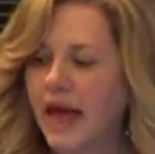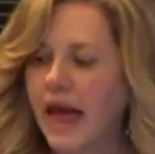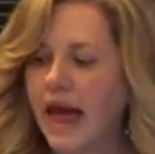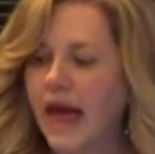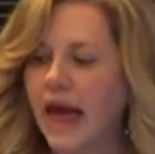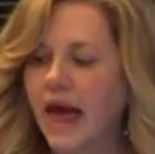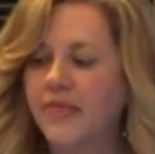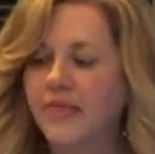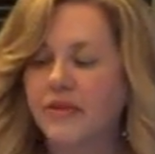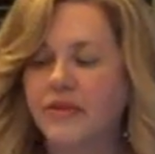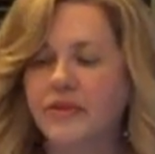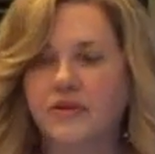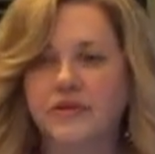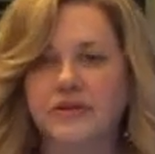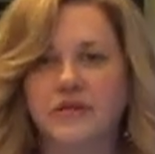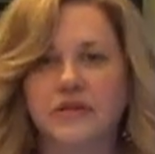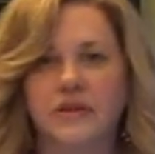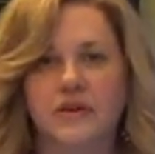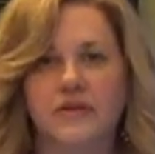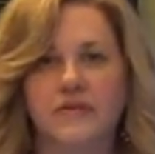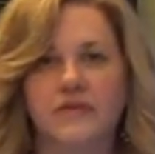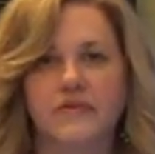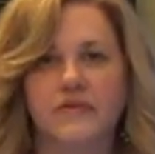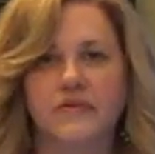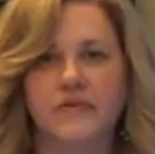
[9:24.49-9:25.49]
And the use
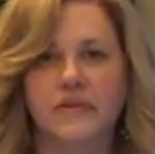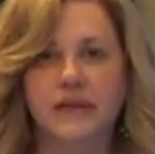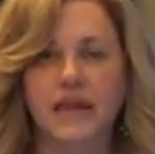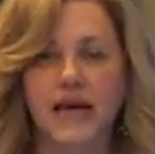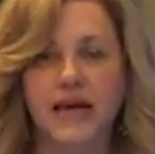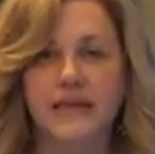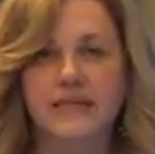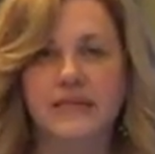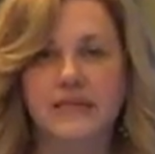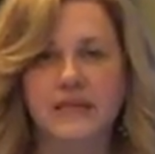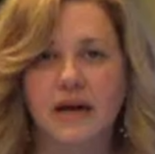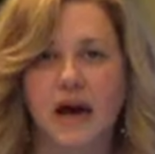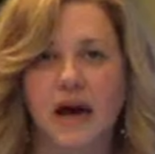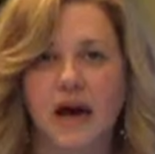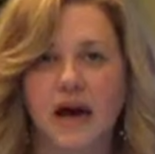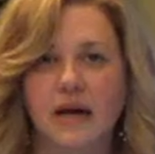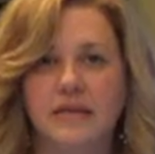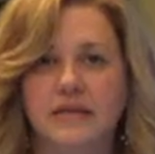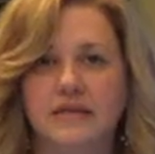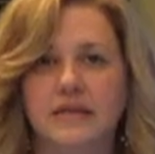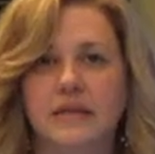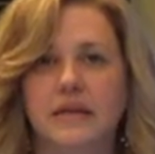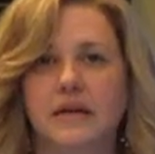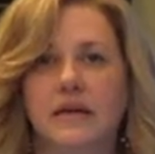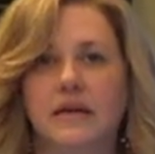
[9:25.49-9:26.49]
of less
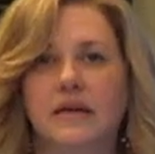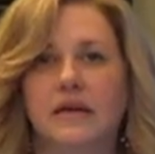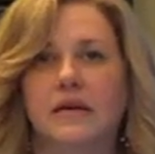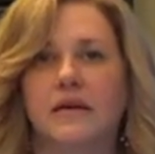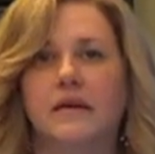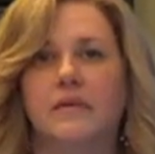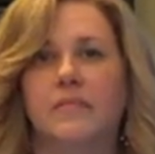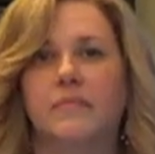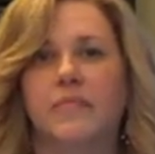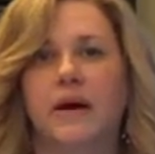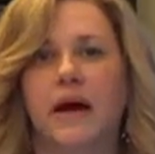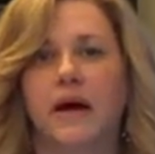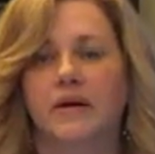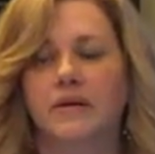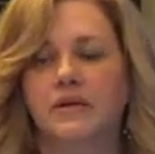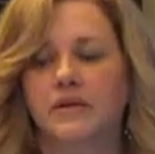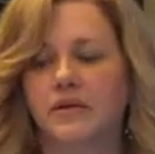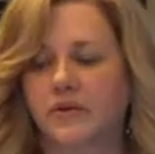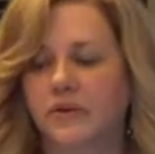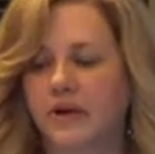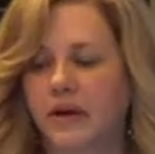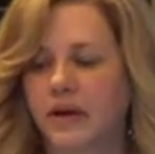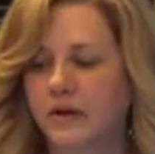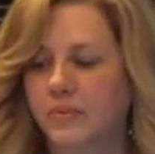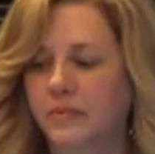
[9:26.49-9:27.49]
toxic
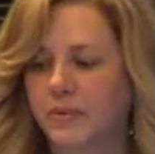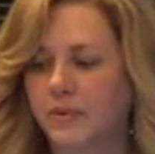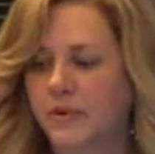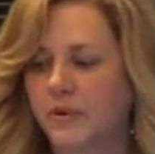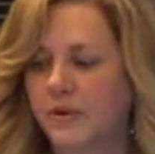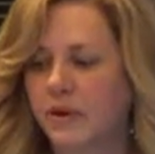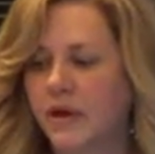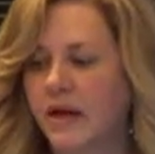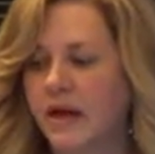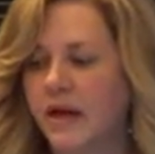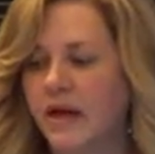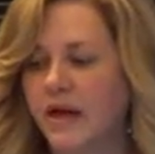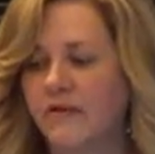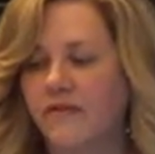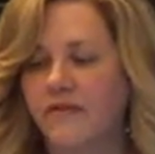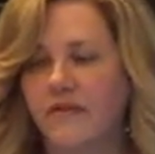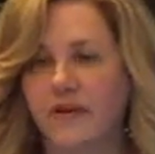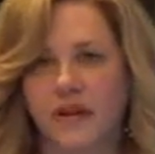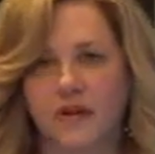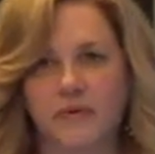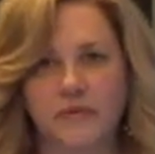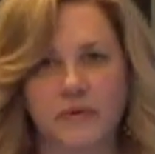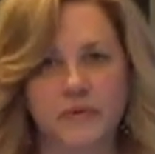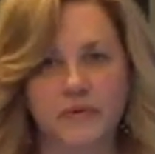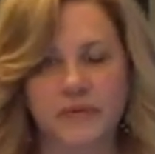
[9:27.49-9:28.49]
biodegradable
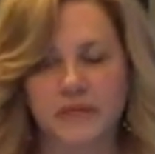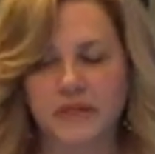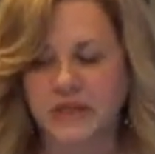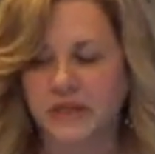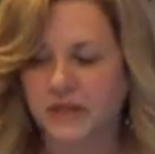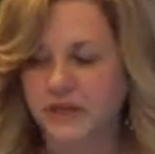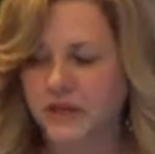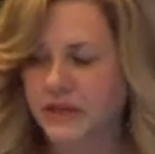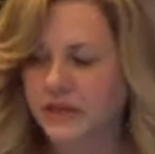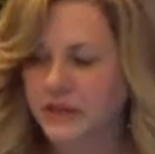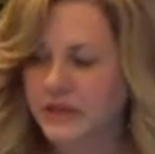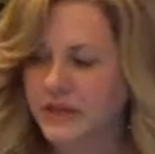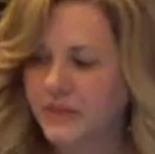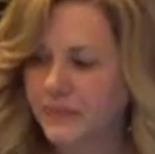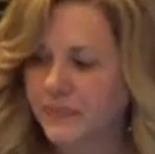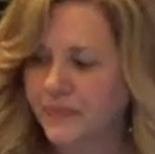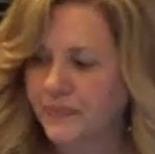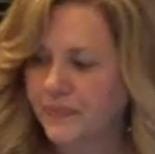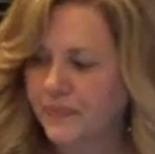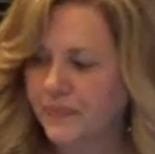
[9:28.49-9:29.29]
filament materials.